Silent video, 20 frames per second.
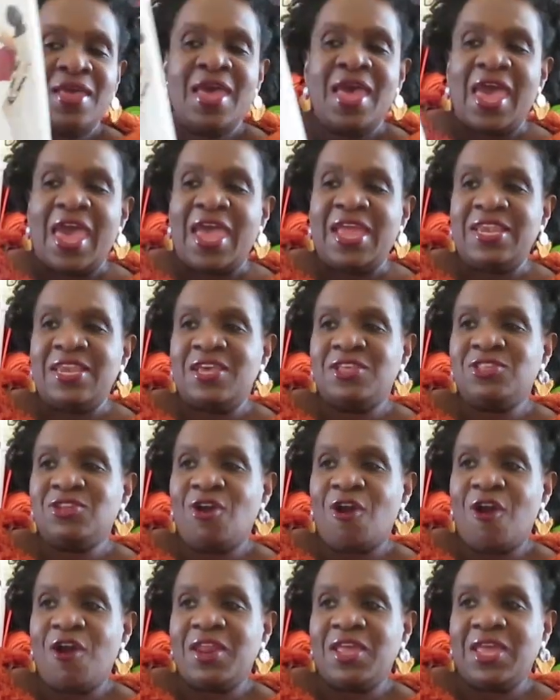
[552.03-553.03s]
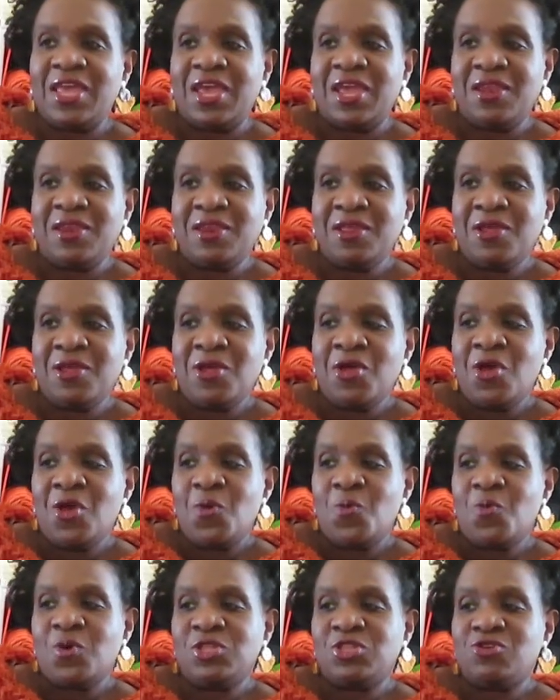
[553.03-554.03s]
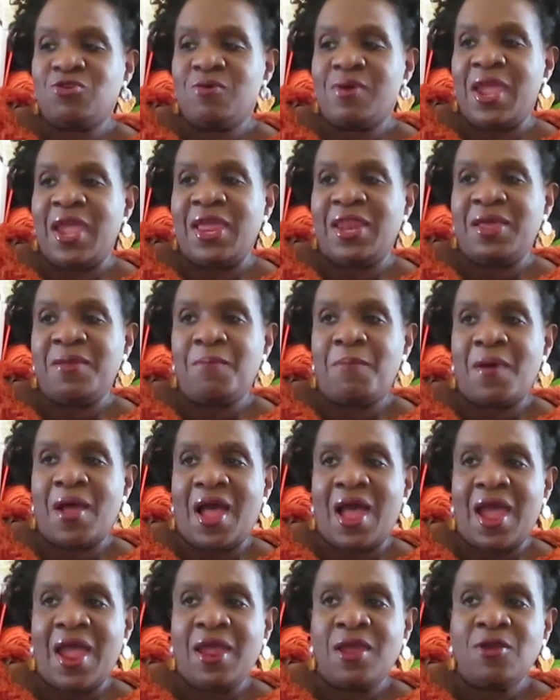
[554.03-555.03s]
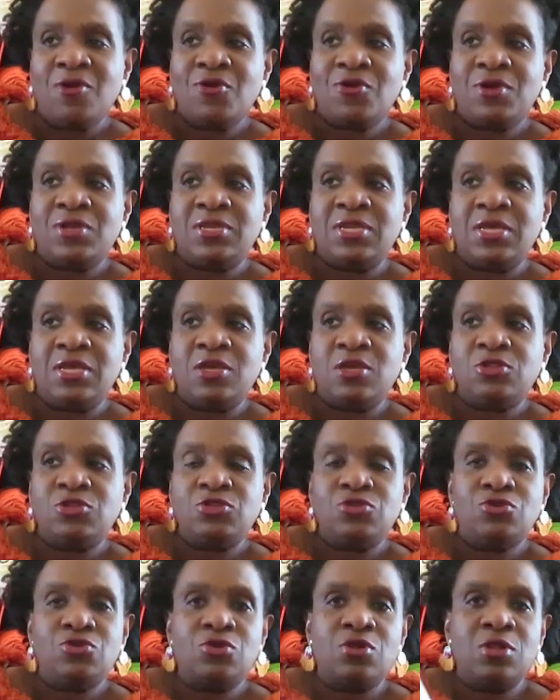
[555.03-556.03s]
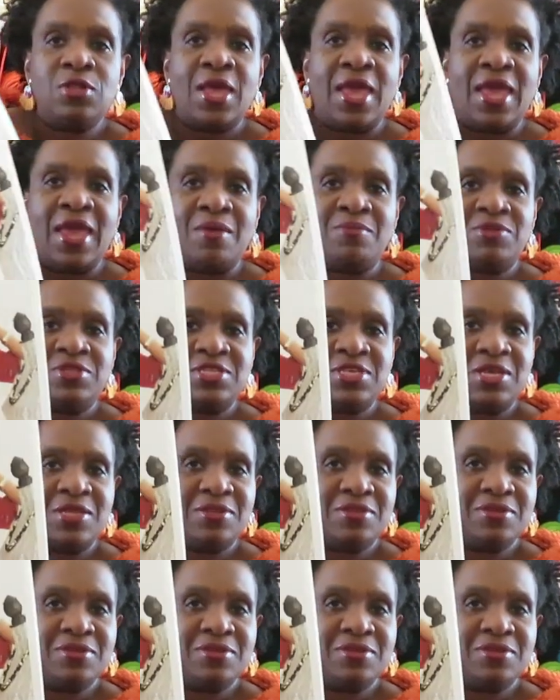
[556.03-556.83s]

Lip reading: And this cardigan was created by Cornelia Toole Hamilton.